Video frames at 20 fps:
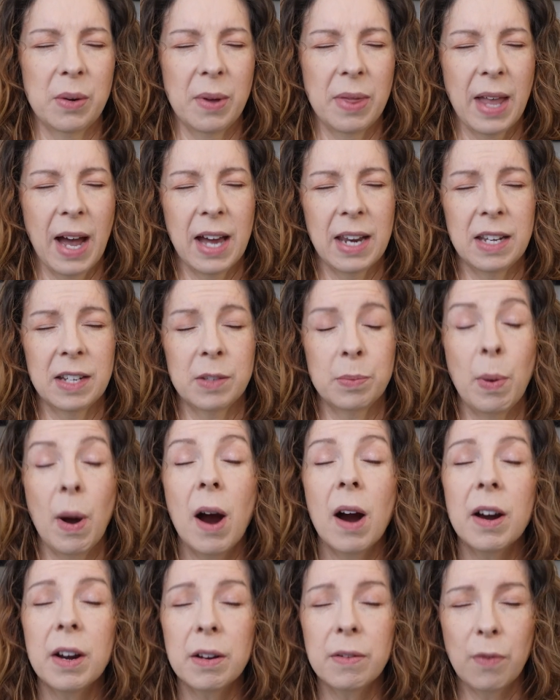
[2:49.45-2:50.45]
And that is
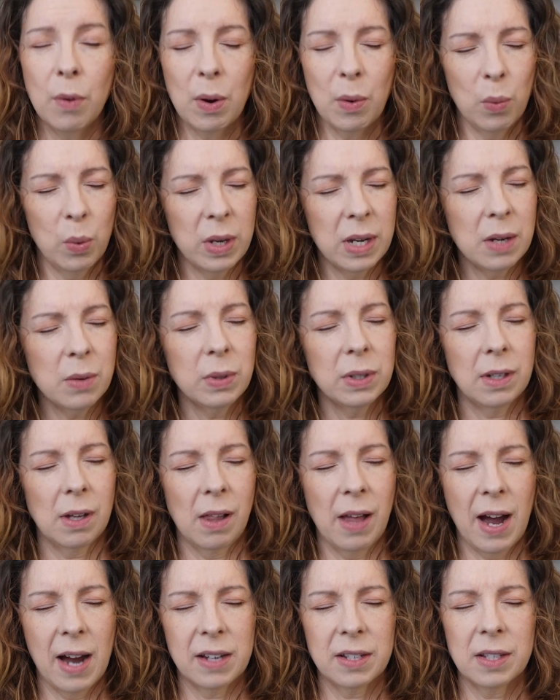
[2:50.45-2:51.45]
part of what we would
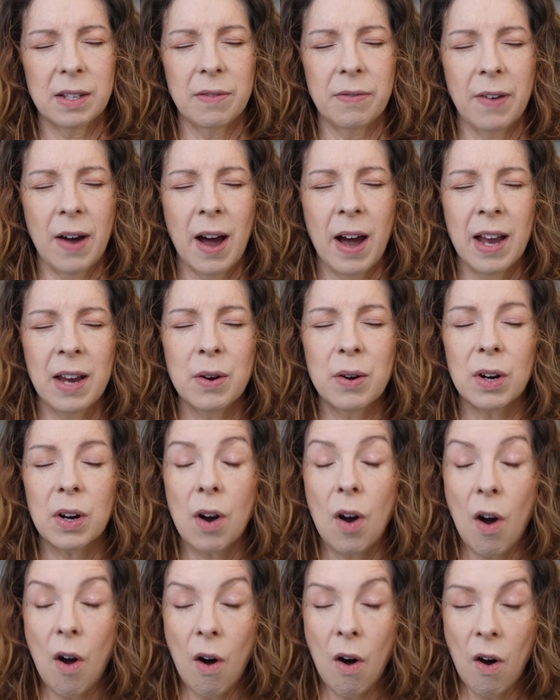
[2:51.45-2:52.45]
classify or
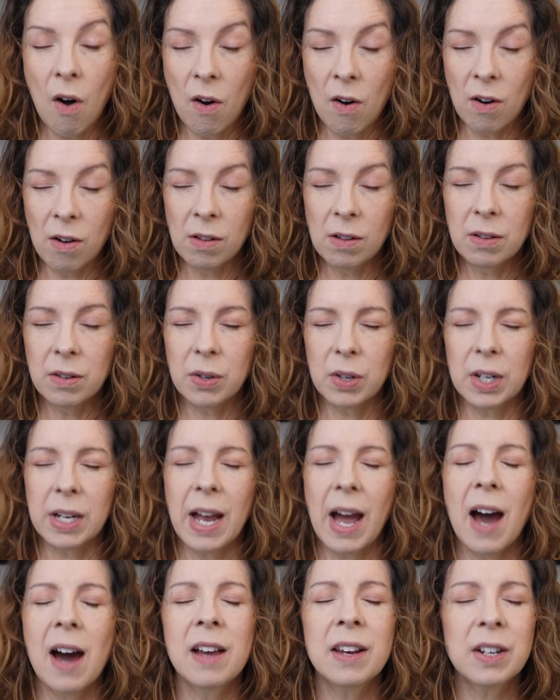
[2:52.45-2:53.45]
call or
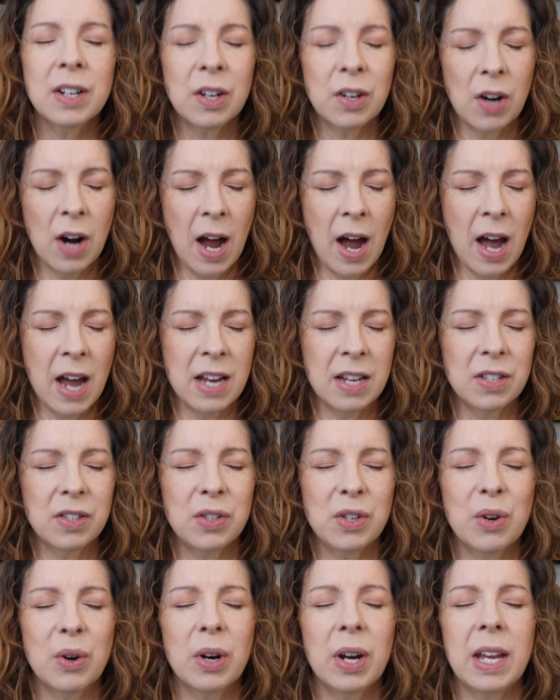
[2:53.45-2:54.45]

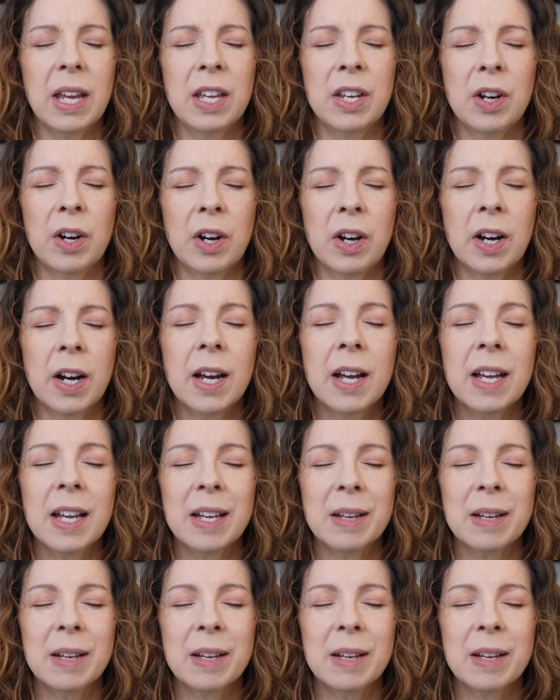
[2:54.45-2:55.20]
categorize your inner